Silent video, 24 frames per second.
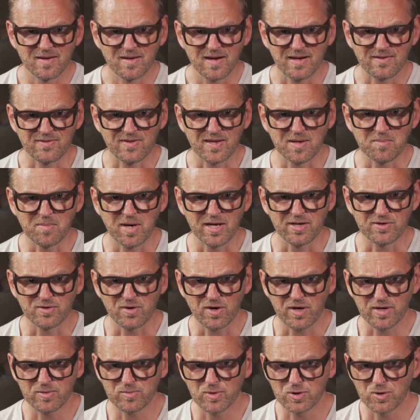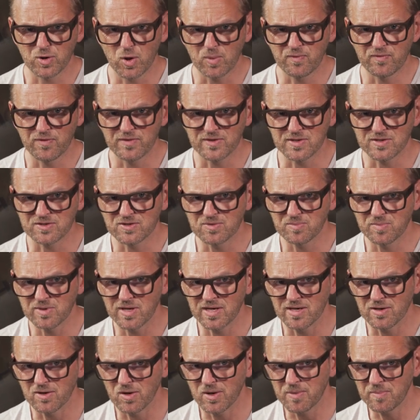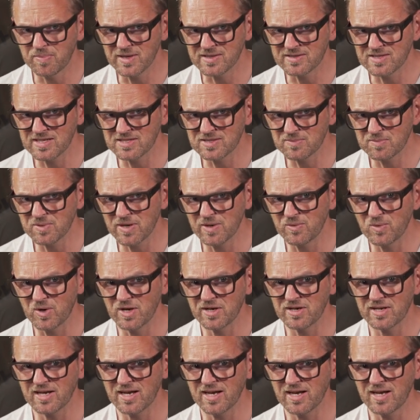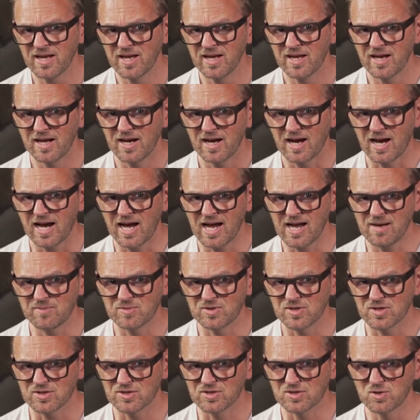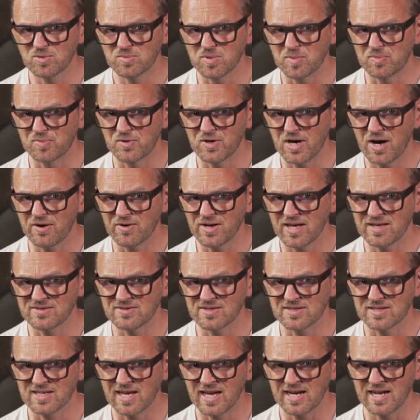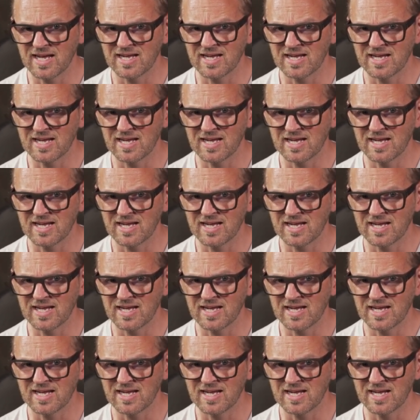I think my daughter would hope for this to be an Olympic discipline one day. I am just super proud as a dad